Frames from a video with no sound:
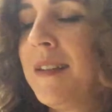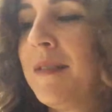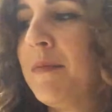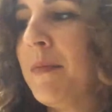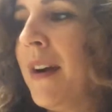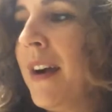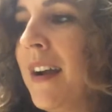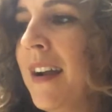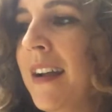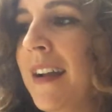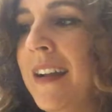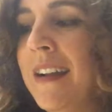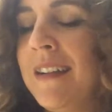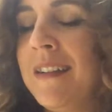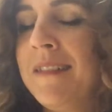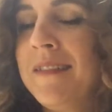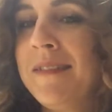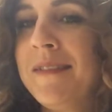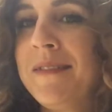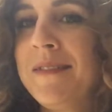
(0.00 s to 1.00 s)
my
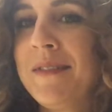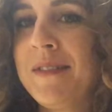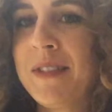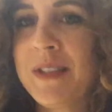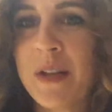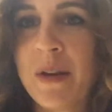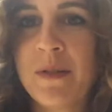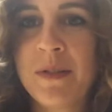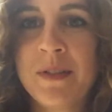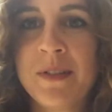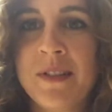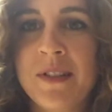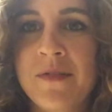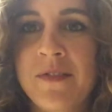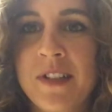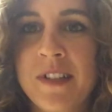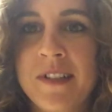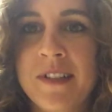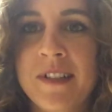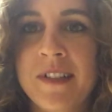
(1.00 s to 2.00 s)
scones are in the
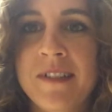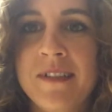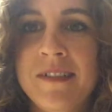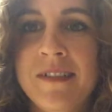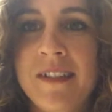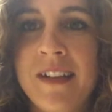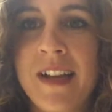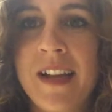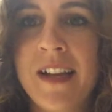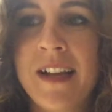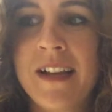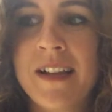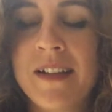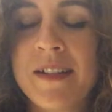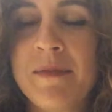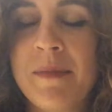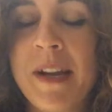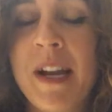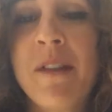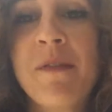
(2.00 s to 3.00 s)
freezer
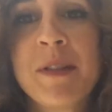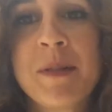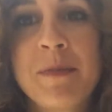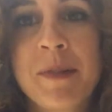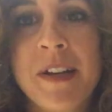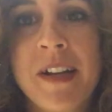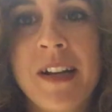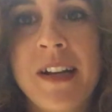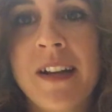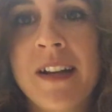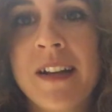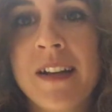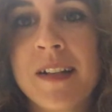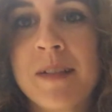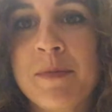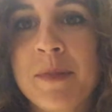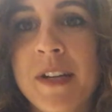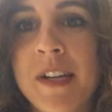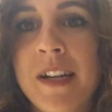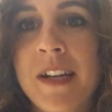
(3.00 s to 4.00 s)
and my oven's preheating. It
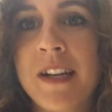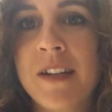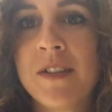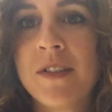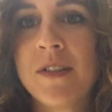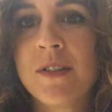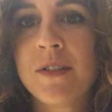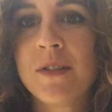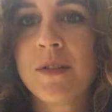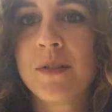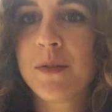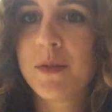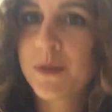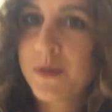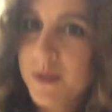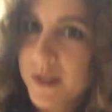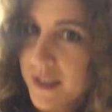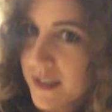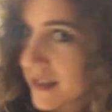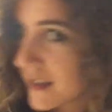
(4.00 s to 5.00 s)
is preheating
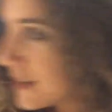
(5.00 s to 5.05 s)
to